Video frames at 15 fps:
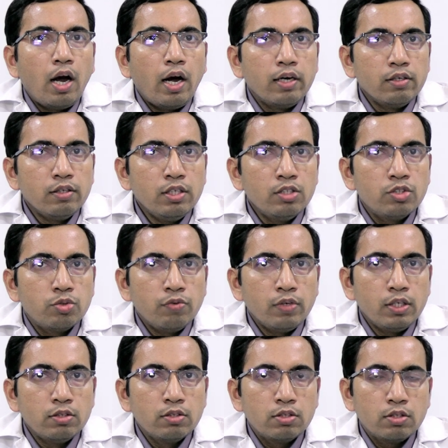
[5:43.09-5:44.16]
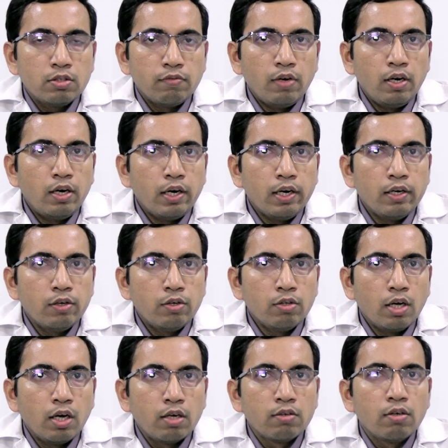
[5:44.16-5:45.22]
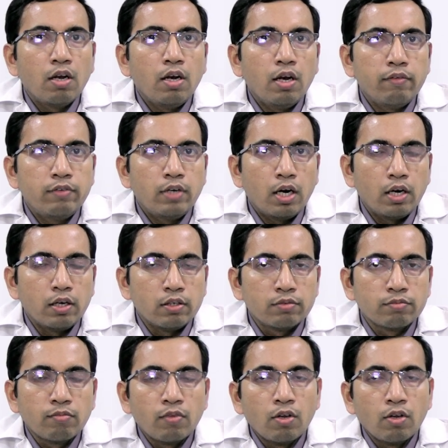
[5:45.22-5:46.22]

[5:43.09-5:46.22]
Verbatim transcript: and these veins will drain into the left heart.